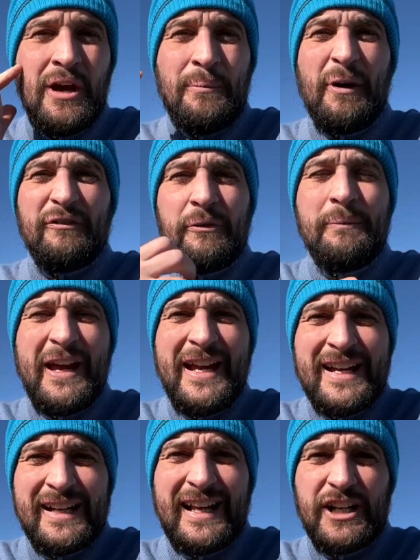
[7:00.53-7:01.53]
But for
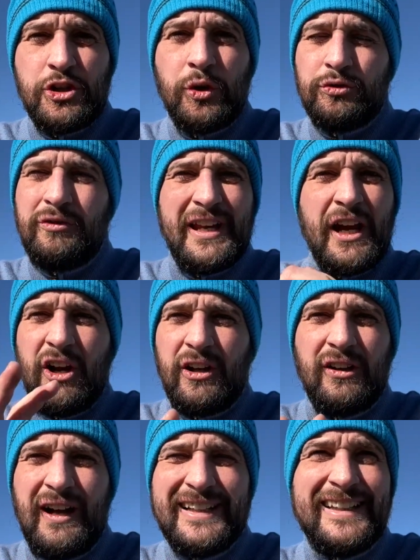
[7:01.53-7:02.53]
me, that shot's really hard,
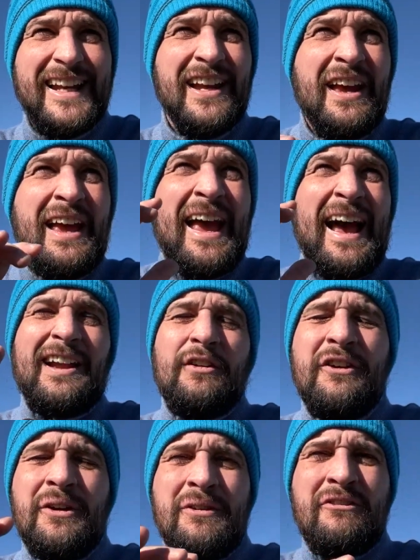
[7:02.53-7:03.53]
like I said. And I
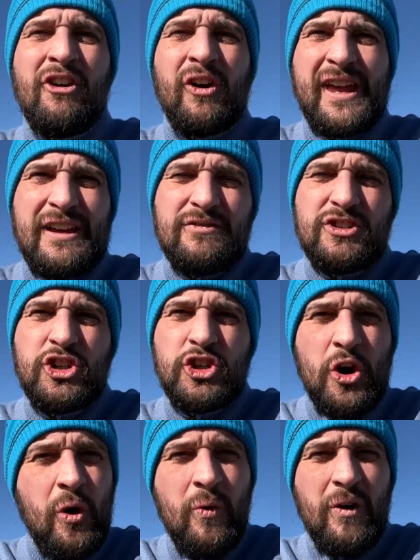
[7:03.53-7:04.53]
think we've got it
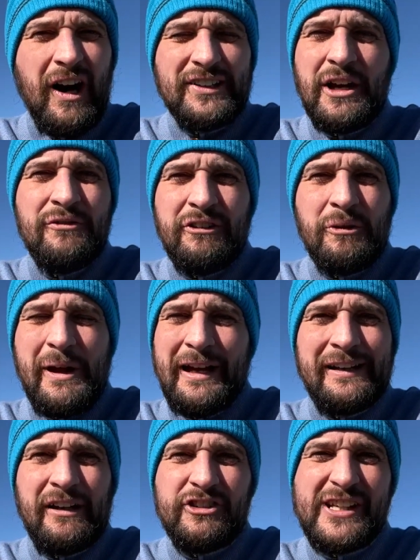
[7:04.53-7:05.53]
short. I don't think we had
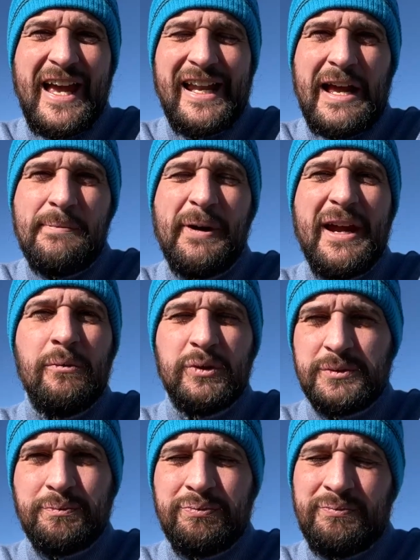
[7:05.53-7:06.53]
enough to get there, but it
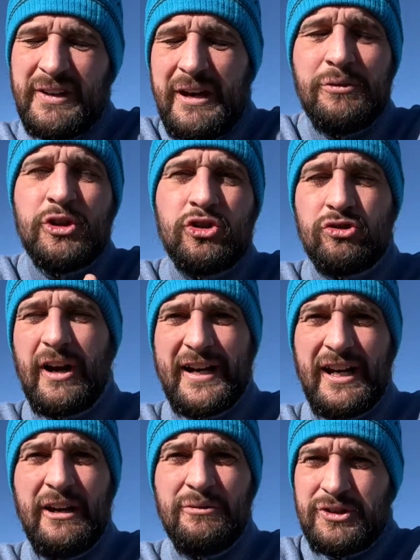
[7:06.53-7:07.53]
was
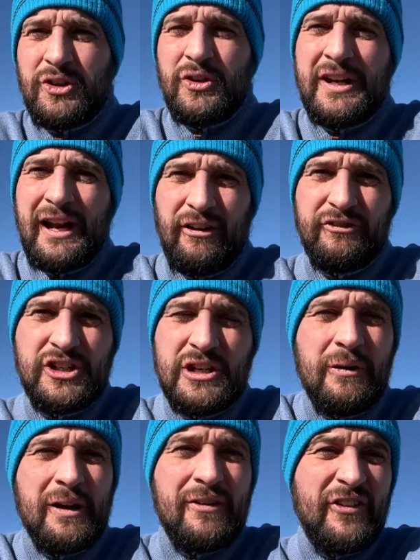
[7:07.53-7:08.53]
straight. It was good enough. Do you
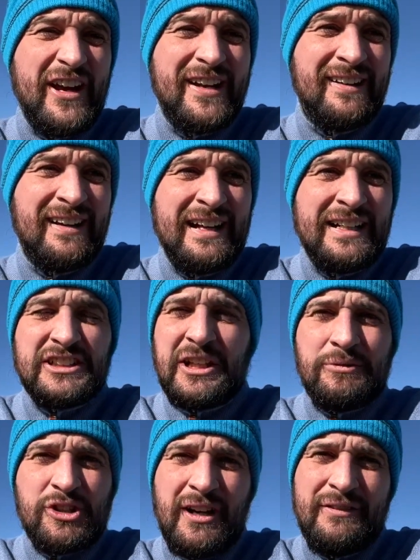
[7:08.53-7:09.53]
know what I mean?
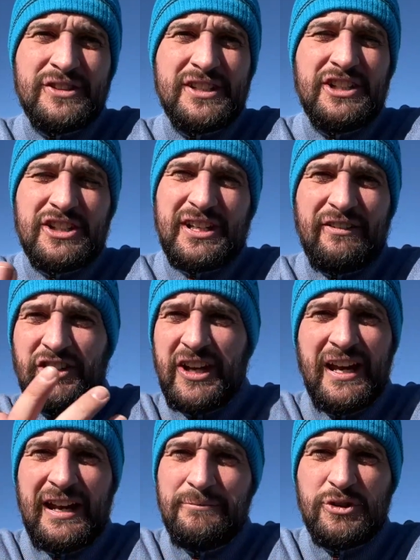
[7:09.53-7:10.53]
Sometimes you just have to
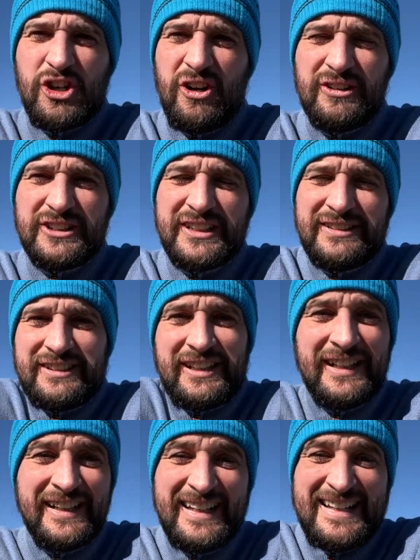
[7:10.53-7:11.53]
hit them shots, and
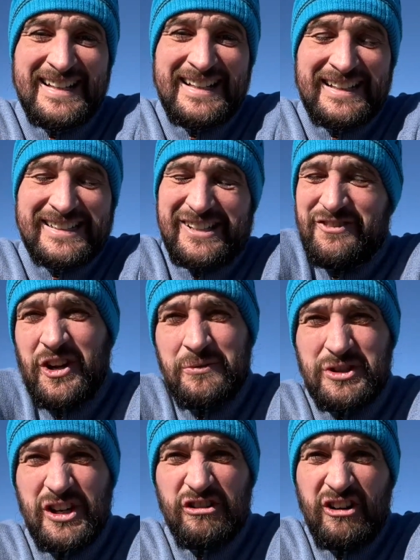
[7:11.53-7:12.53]

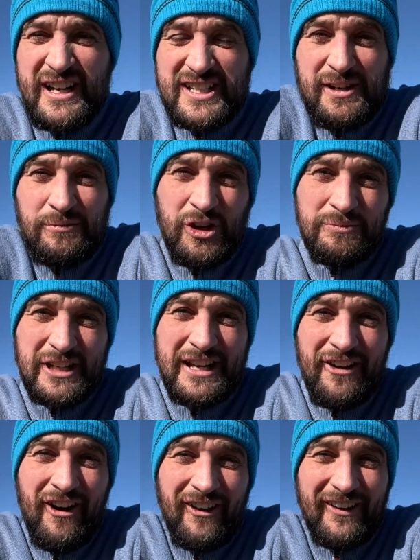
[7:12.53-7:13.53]
sometimes they're all right, sometimes they're
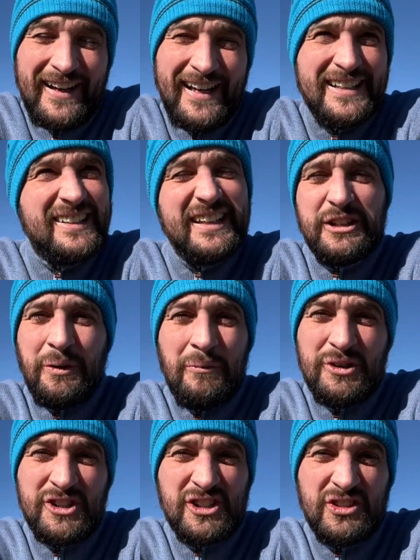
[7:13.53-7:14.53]
not. And this one
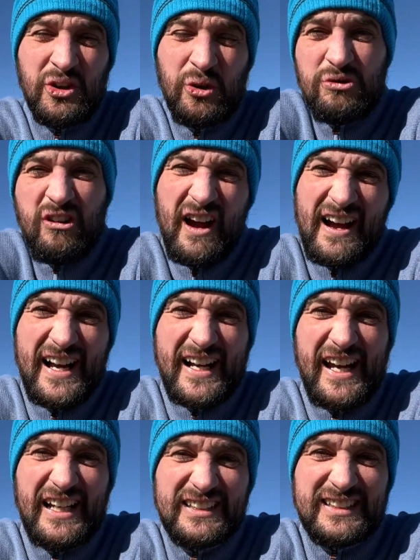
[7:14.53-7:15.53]
was all right, I
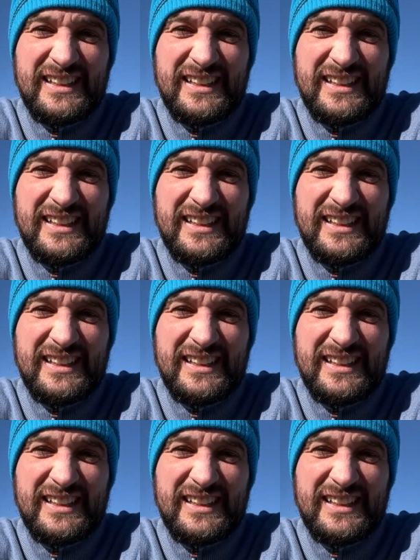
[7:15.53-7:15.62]
guess.